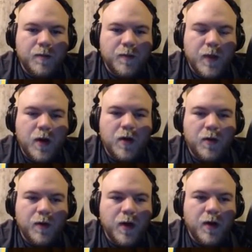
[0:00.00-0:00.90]

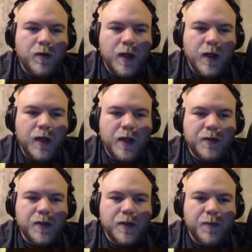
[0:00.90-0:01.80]
Oh no, dang it, that
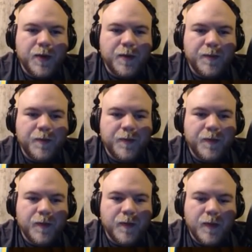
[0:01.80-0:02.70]
was stupid.
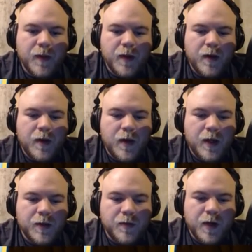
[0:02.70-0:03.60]
I
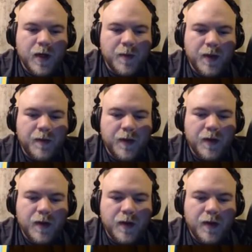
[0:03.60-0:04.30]
guess we'll grab an Eevee.